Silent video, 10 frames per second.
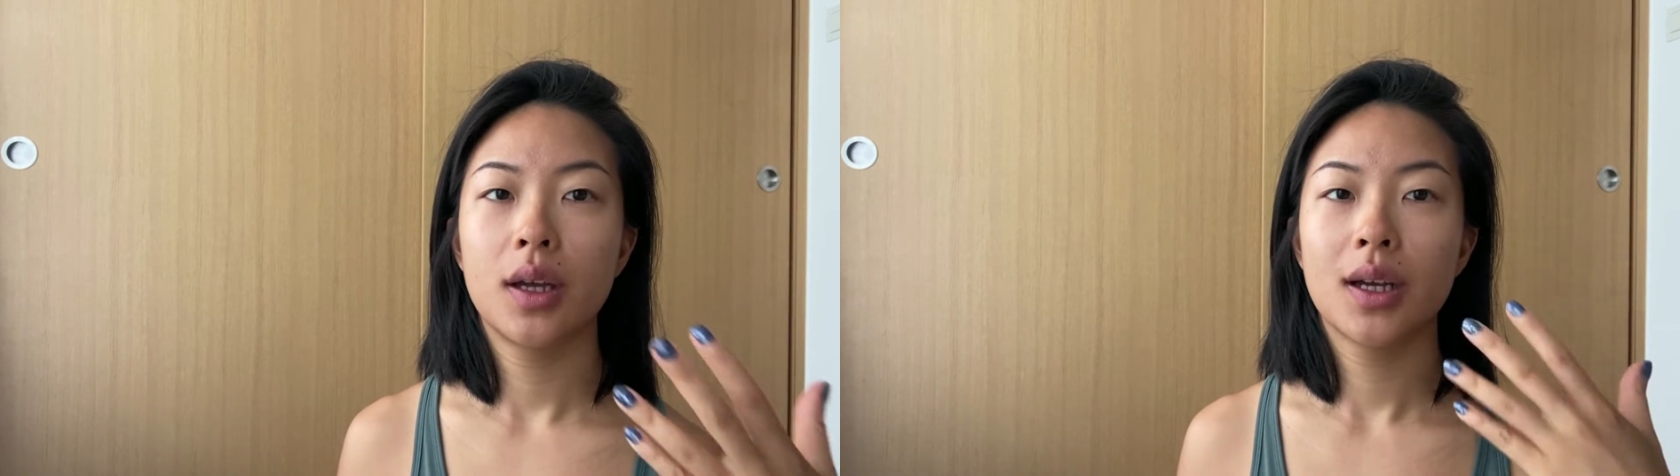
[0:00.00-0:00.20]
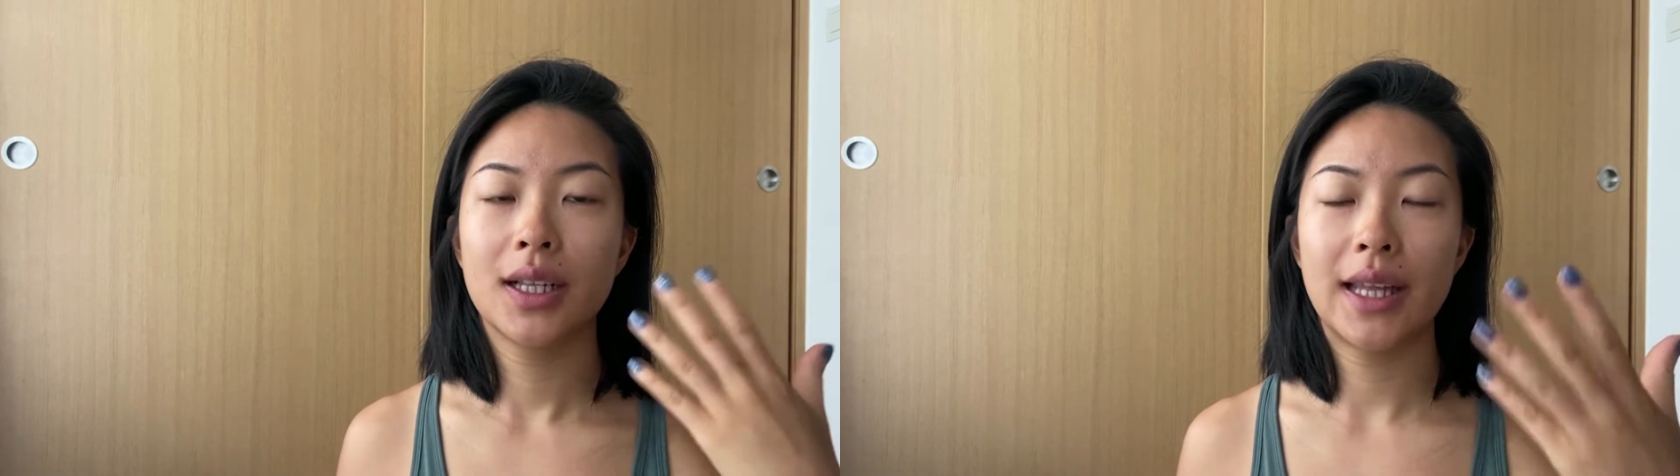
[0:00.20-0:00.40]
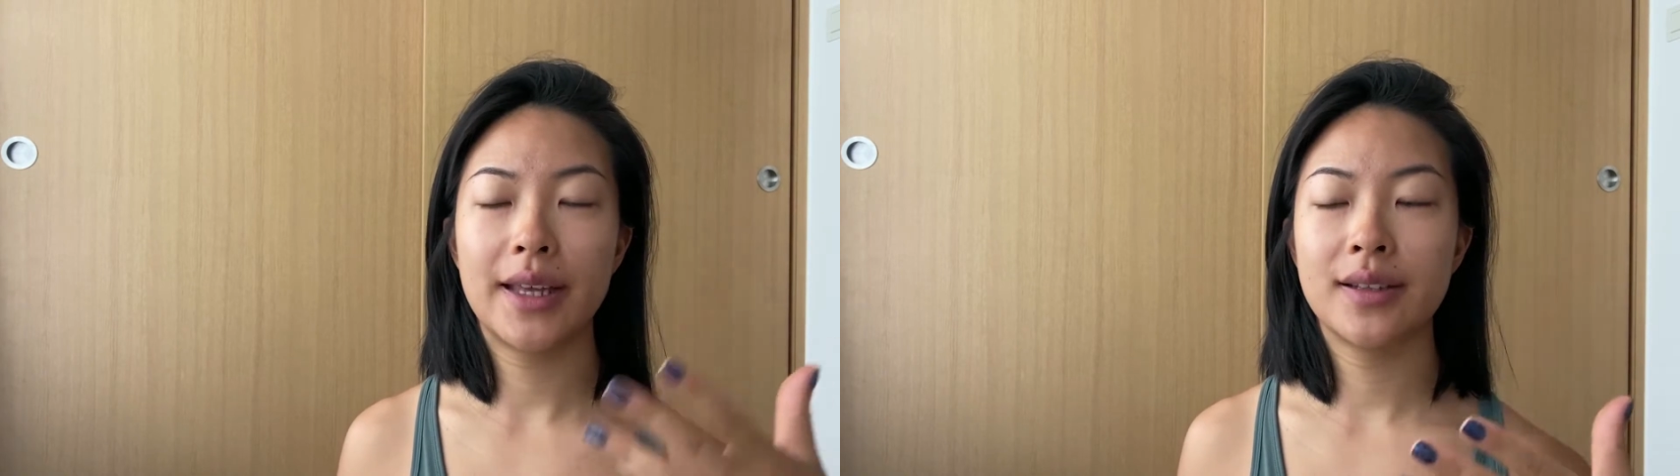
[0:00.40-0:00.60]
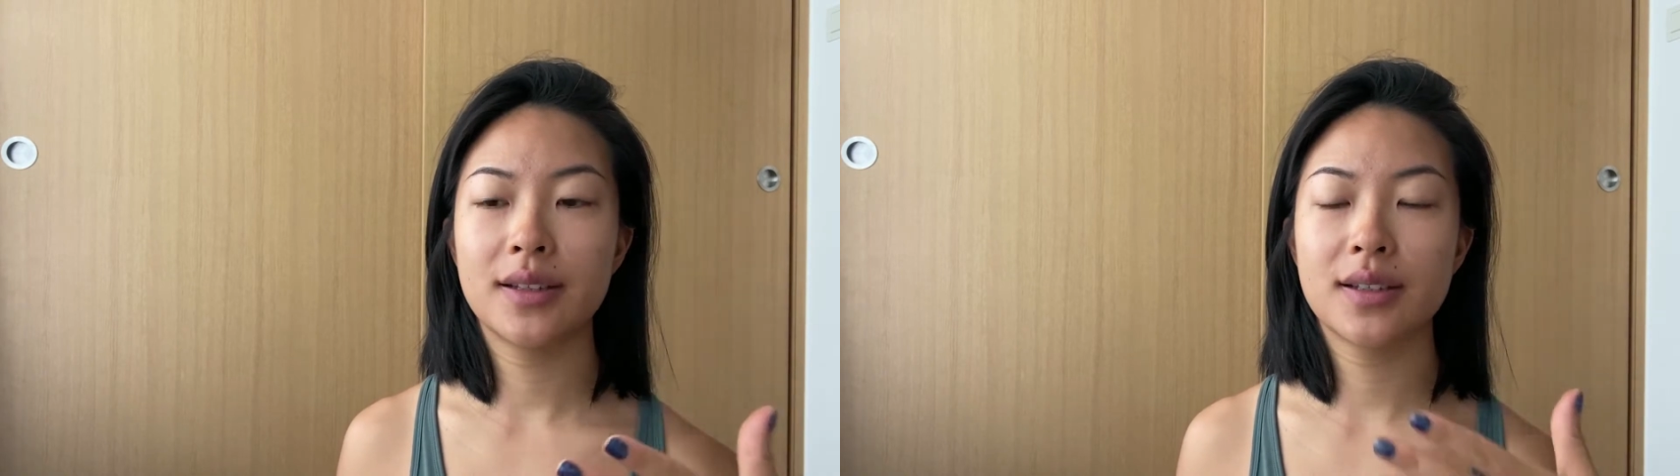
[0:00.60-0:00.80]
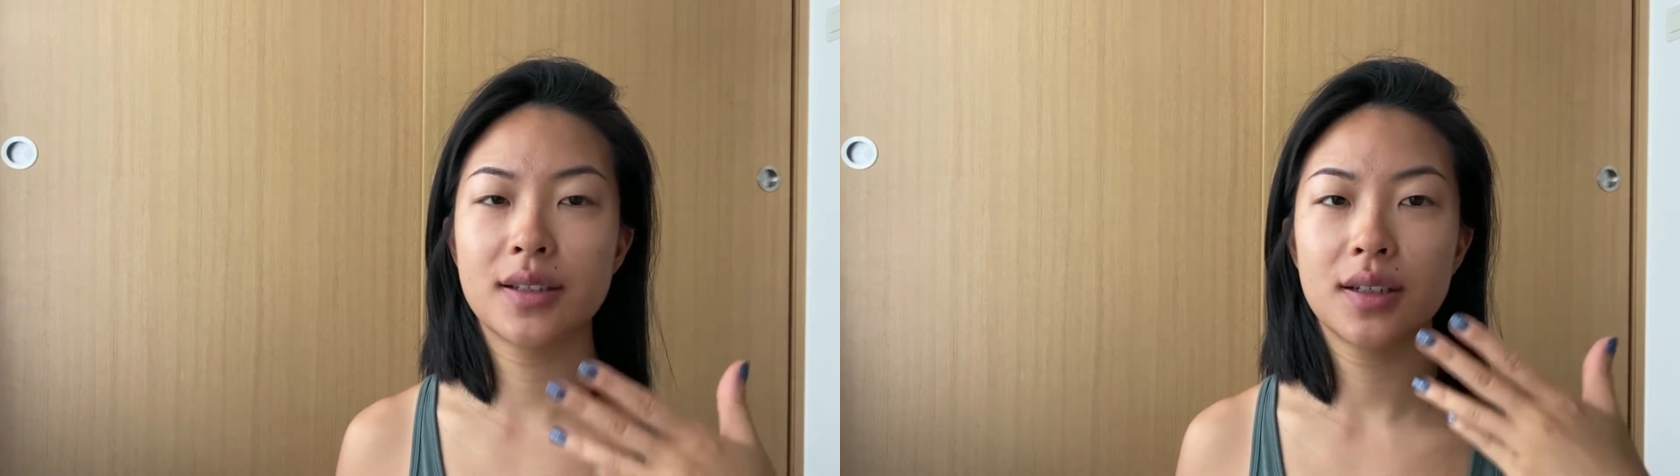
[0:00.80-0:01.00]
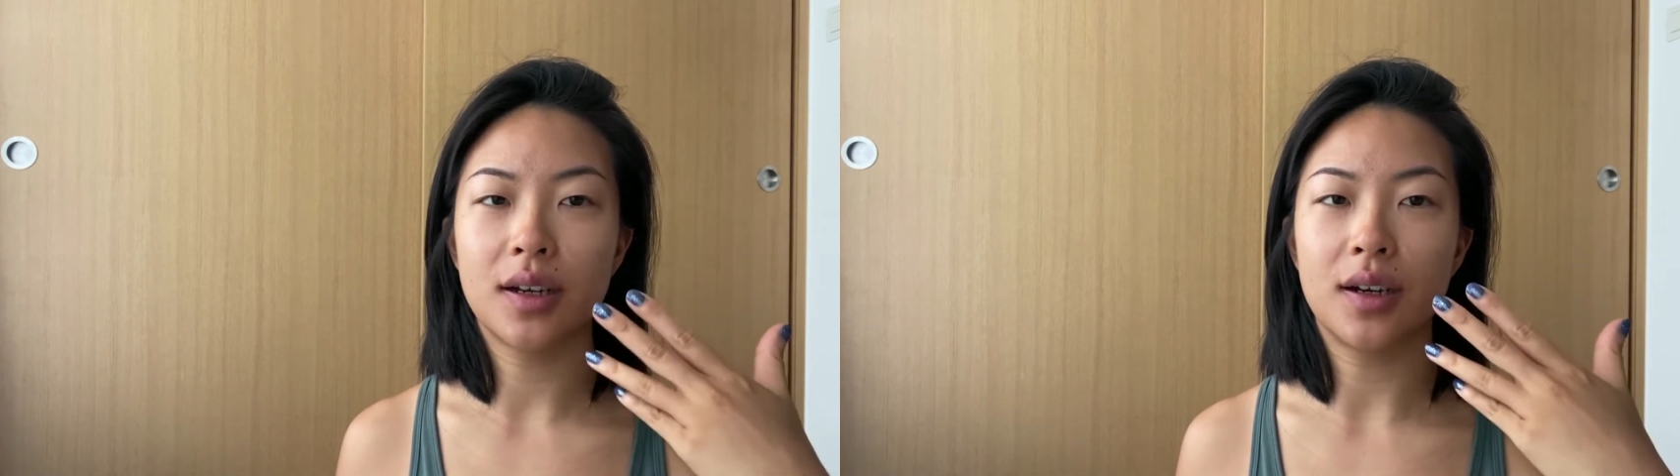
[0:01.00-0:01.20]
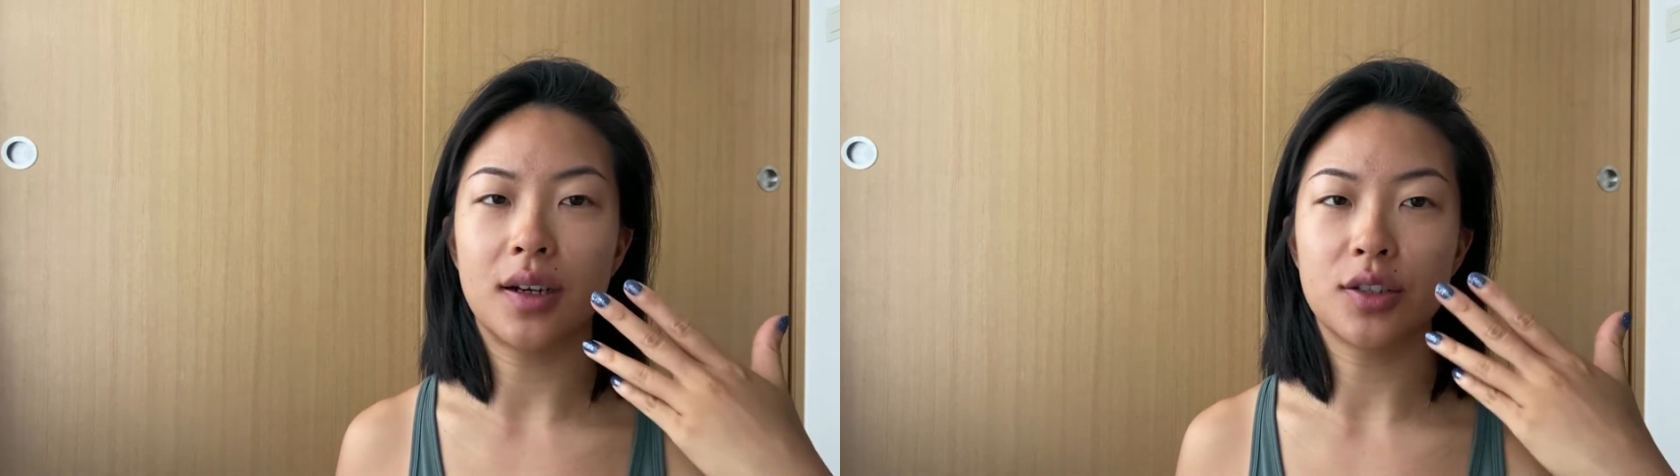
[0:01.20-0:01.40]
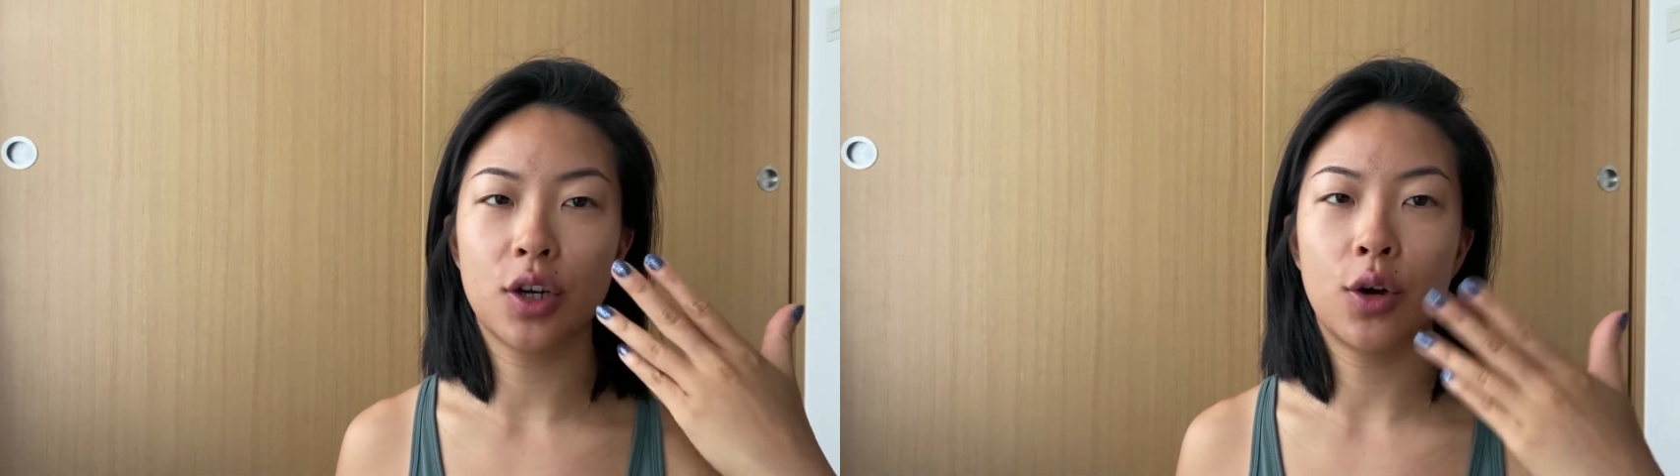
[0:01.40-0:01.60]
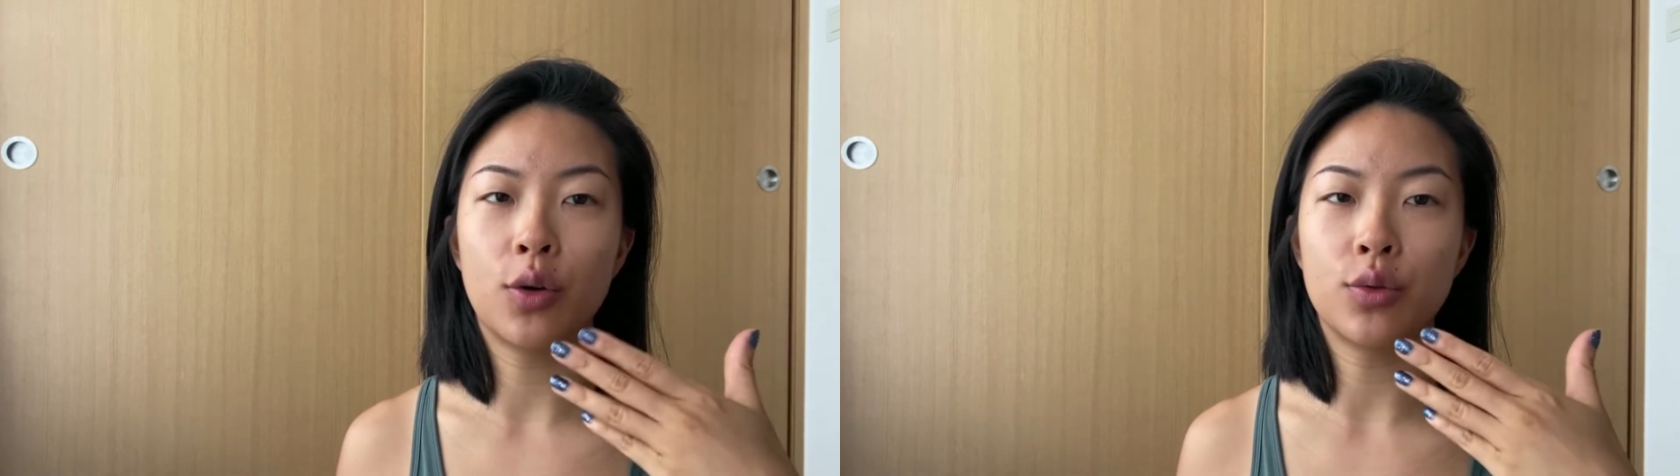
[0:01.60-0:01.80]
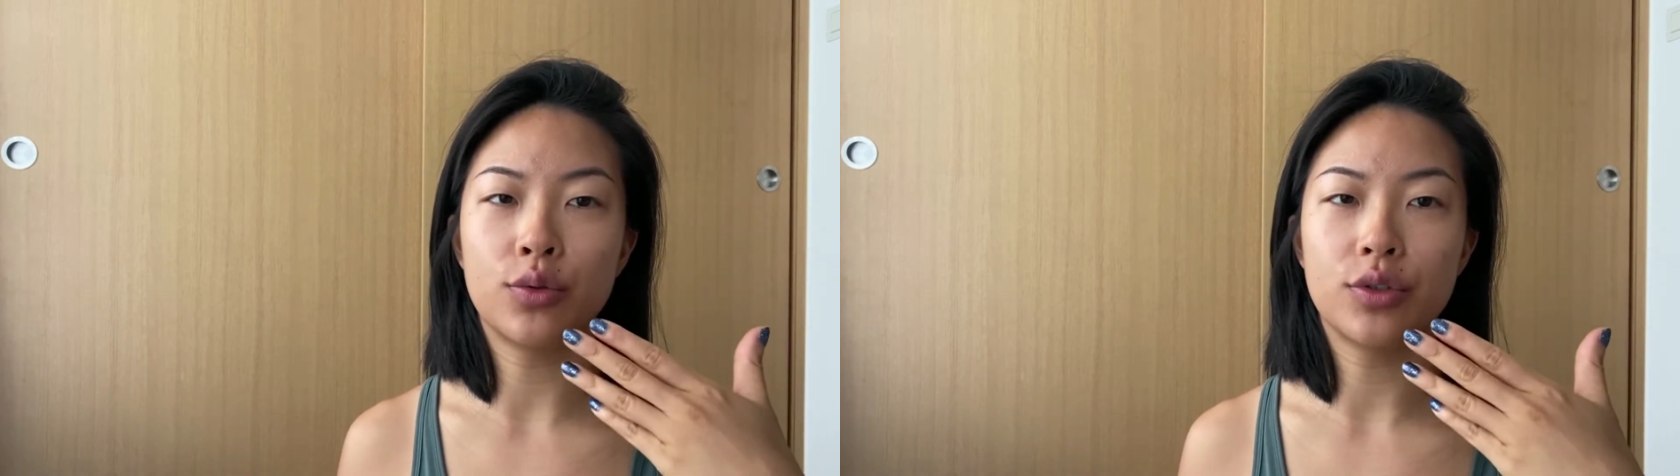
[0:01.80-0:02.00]
cleansed,
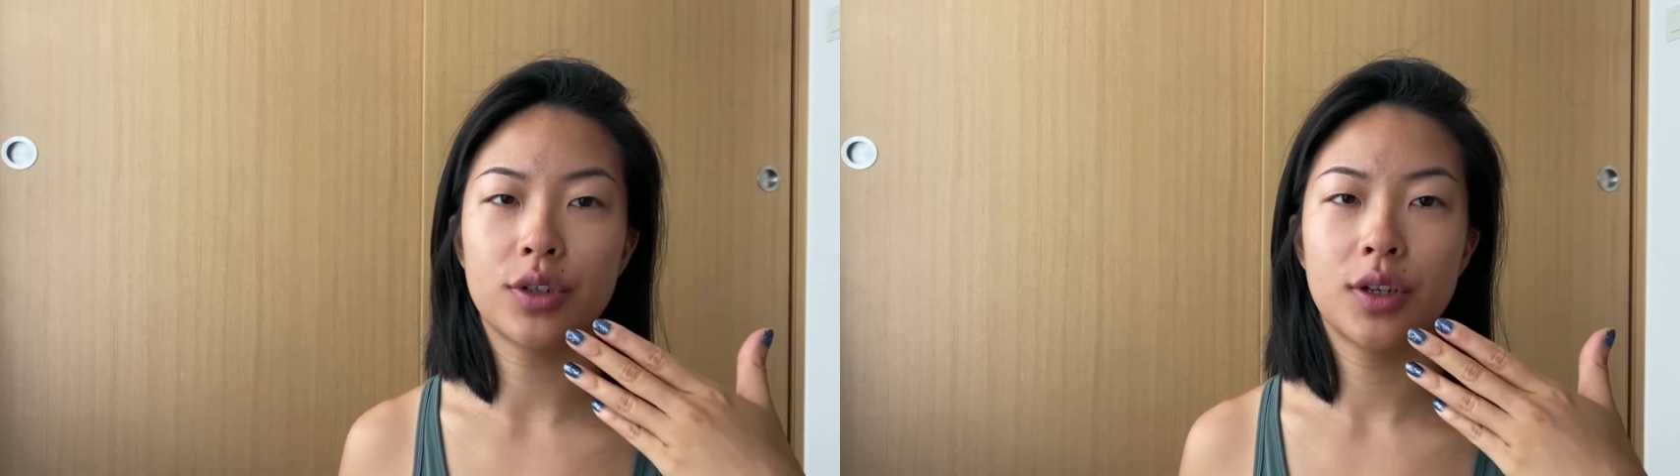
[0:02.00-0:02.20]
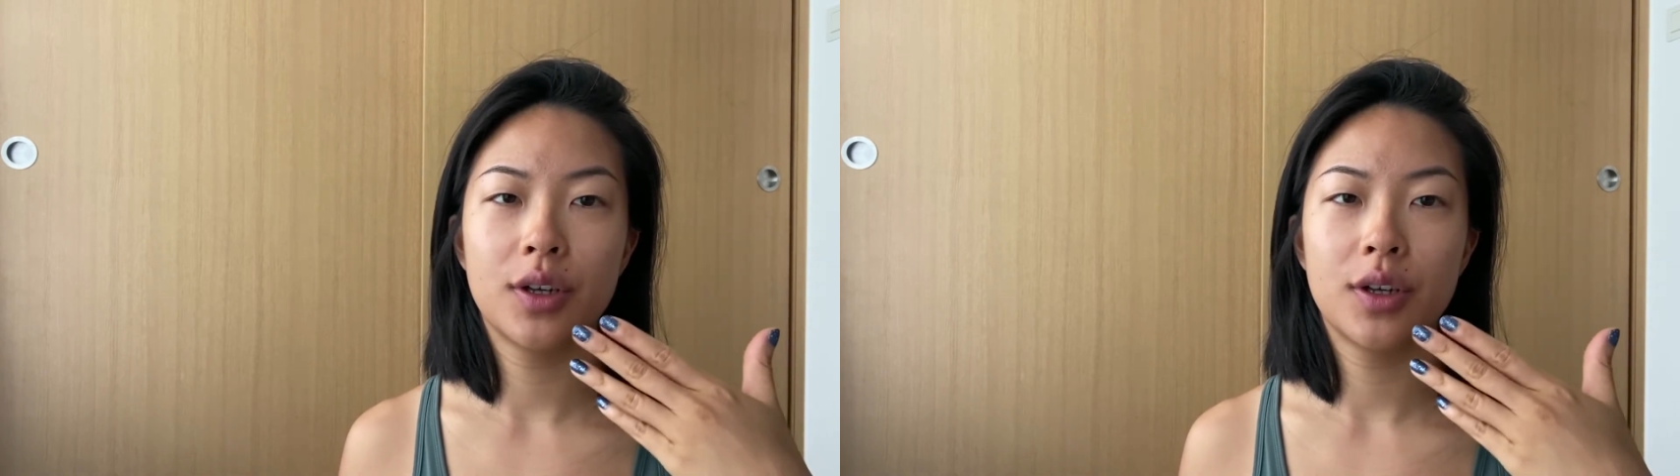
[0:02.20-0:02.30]
toned,